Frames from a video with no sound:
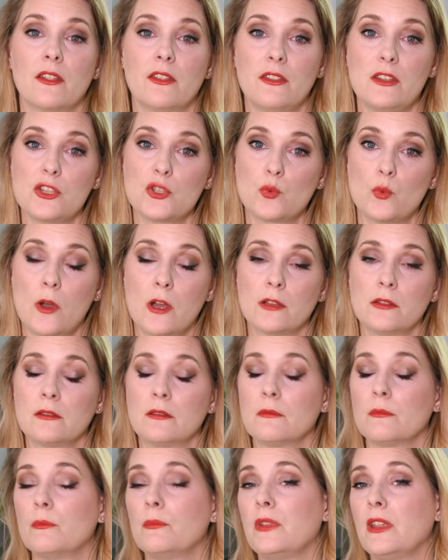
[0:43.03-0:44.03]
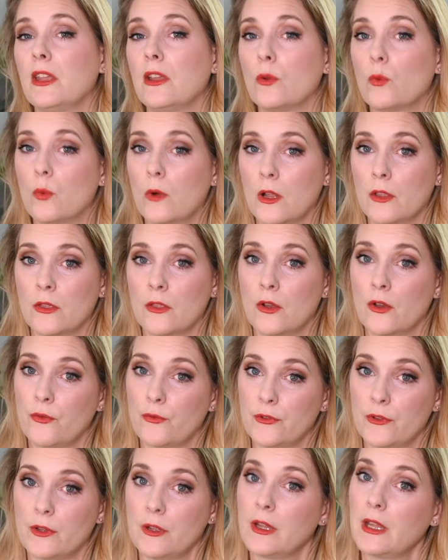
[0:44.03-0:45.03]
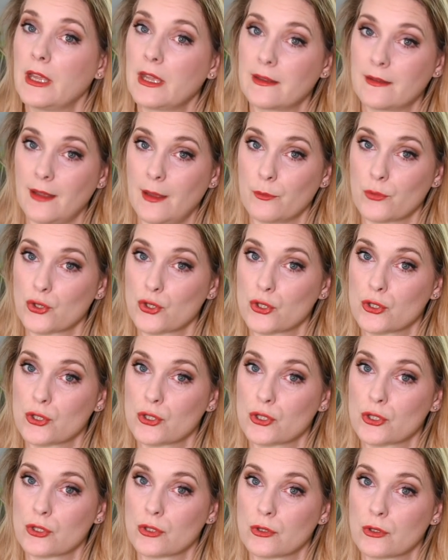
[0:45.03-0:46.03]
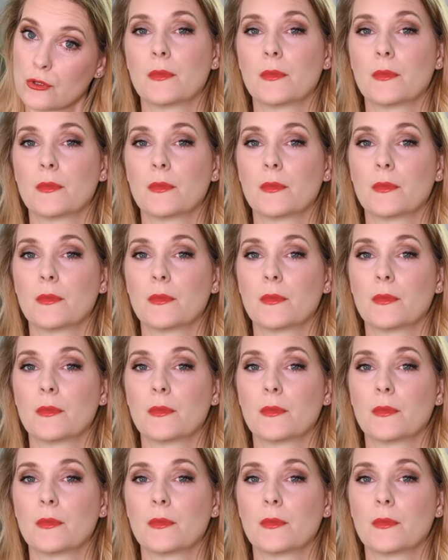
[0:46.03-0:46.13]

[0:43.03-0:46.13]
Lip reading: this one being one of the exceptions.